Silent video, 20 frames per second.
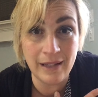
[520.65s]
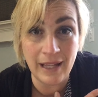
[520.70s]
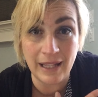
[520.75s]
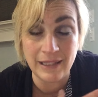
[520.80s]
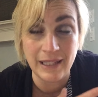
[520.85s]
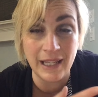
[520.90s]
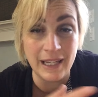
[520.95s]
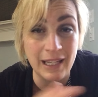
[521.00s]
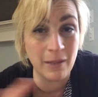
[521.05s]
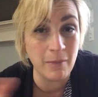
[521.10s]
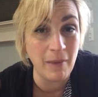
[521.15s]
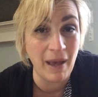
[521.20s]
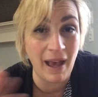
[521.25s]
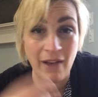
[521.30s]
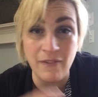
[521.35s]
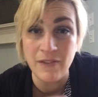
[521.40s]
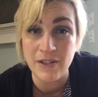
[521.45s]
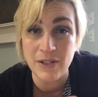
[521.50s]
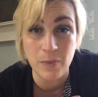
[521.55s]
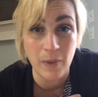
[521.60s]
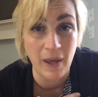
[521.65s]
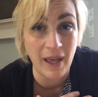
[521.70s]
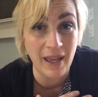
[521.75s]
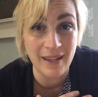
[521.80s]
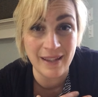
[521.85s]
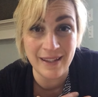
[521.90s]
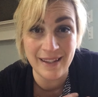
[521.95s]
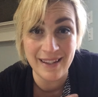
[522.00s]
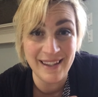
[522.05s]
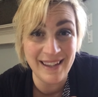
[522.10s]
and letting Him have His
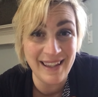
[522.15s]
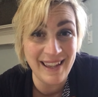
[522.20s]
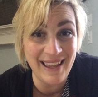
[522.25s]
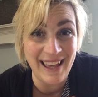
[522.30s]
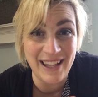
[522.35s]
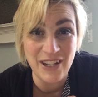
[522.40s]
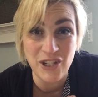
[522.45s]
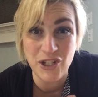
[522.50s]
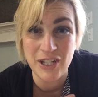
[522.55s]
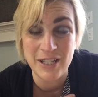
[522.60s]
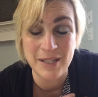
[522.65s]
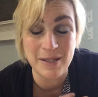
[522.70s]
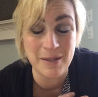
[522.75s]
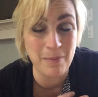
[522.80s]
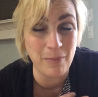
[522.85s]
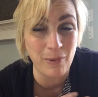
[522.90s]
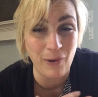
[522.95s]
way and just